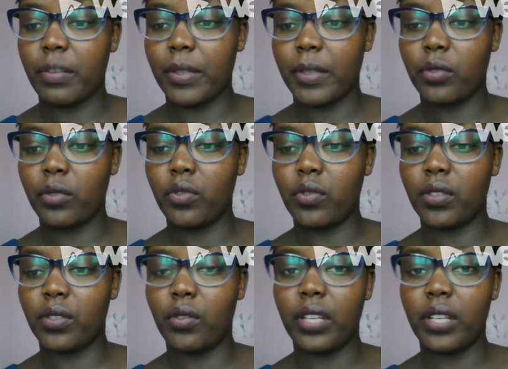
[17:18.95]
The person who
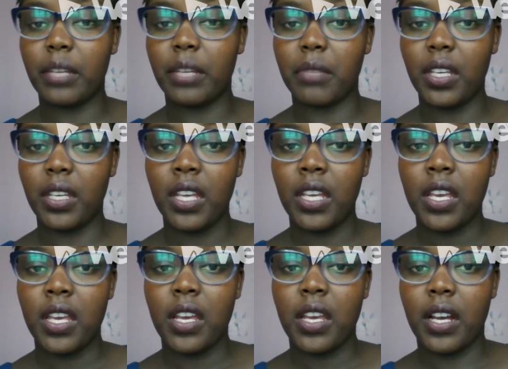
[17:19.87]
is holding me
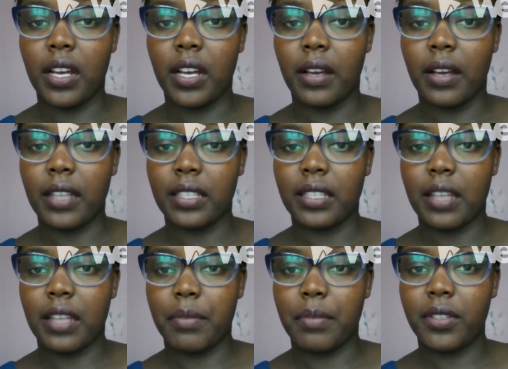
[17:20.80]
as
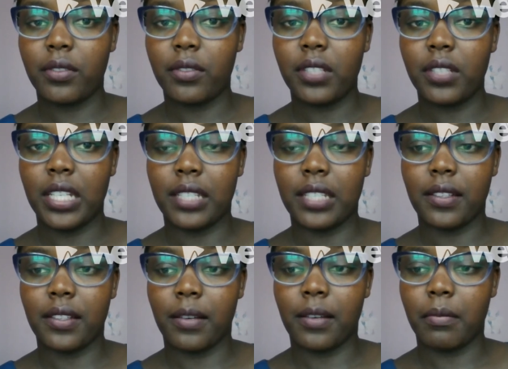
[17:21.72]
their prison
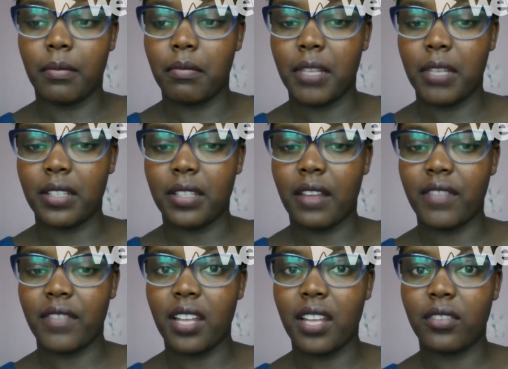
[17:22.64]
must
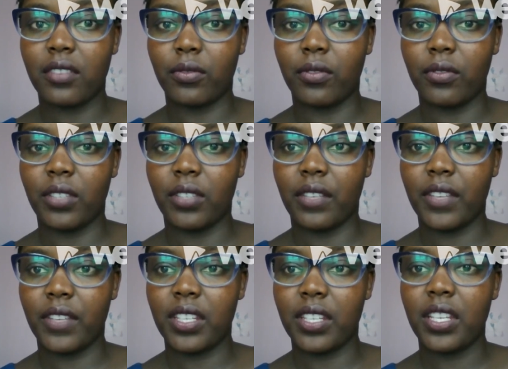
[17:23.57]
have done so in a
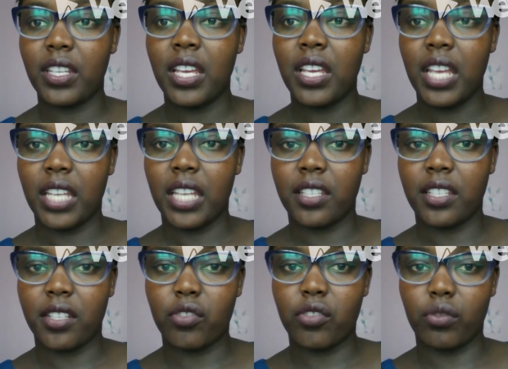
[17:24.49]
very
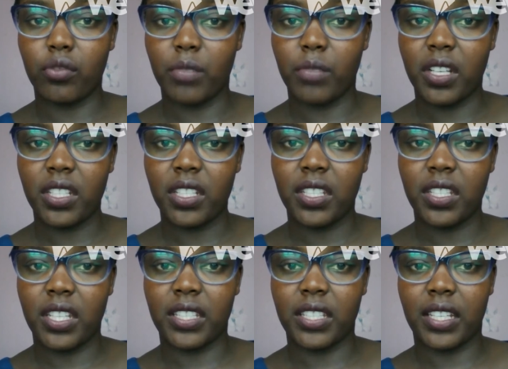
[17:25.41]
intentional manner.
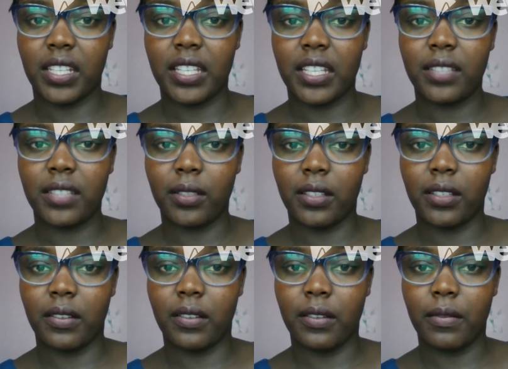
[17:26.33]
There is a case
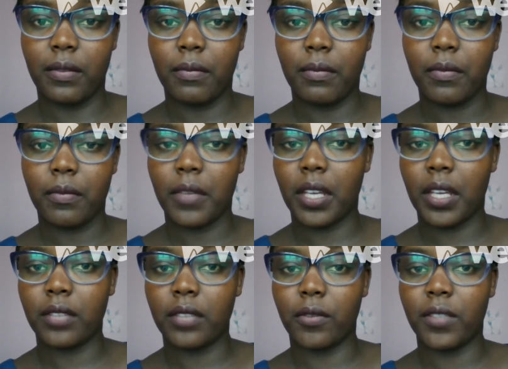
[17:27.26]
in the
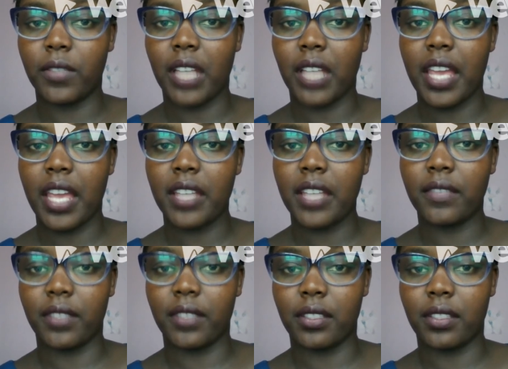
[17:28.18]
case of Sayes
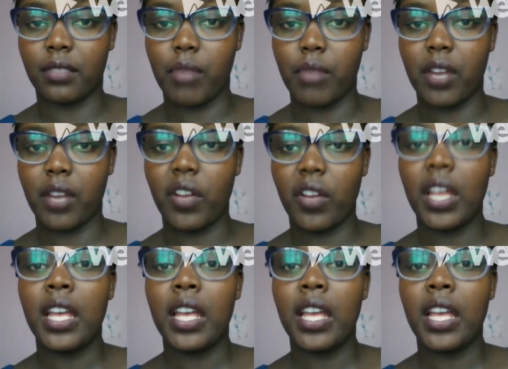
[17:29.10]
versus Badwa.